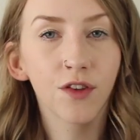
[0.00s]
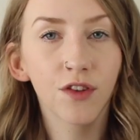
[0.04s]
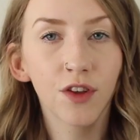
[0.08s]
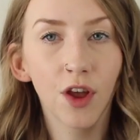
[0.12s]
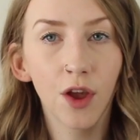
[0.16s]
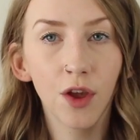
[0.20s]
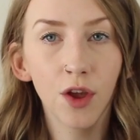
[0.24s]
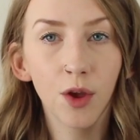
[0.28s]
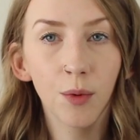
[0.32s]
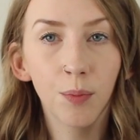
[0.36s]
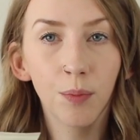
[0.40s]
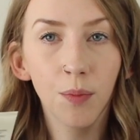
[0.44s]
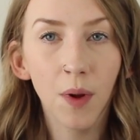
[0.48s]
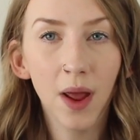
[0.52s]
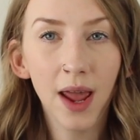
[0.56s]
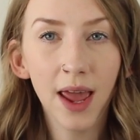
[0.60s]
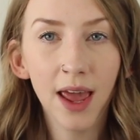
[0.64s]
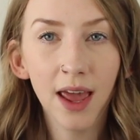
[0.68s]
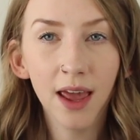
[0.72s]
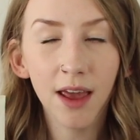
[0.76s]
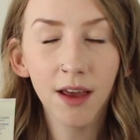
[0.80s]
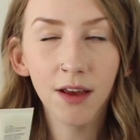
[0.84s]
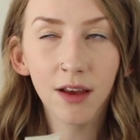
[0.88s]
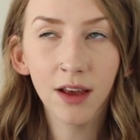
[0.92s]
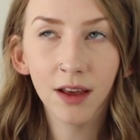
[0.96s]
So
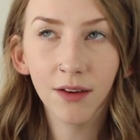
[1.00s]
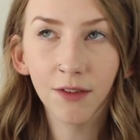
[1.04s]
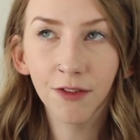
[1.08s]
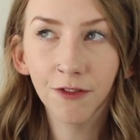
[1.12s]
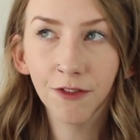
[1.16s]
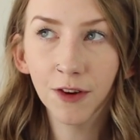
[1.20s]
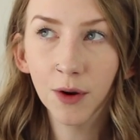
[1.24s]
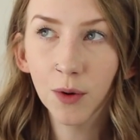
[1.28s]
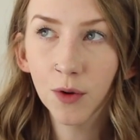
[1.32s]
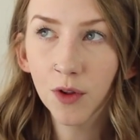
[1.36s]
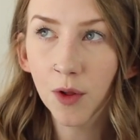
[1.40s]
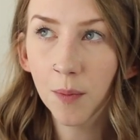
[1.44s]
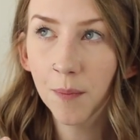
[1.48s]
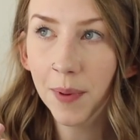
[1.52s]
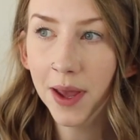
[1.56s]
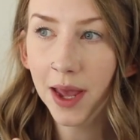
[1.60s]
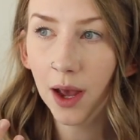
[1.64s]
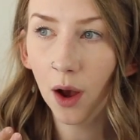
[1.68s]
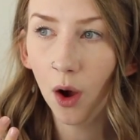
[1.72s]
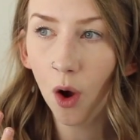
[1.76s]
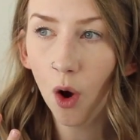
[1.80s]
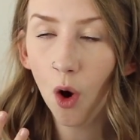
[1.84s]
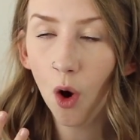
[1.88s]
it feels a bit